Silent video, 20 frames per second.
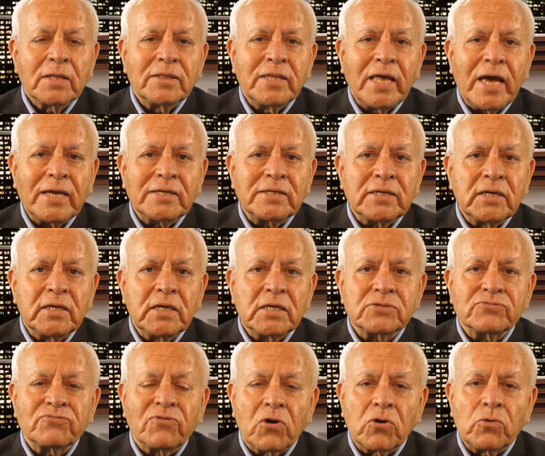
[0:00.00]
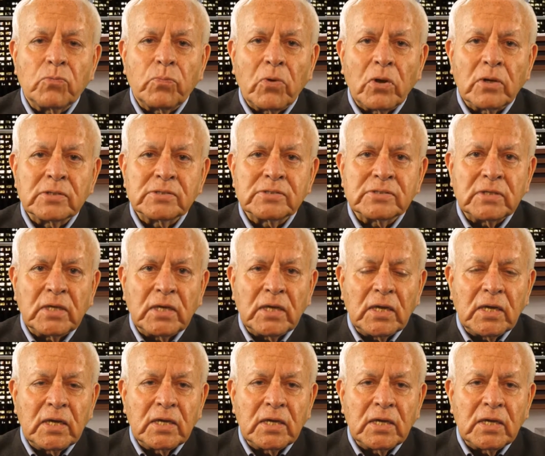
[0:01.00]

that India's foreign policy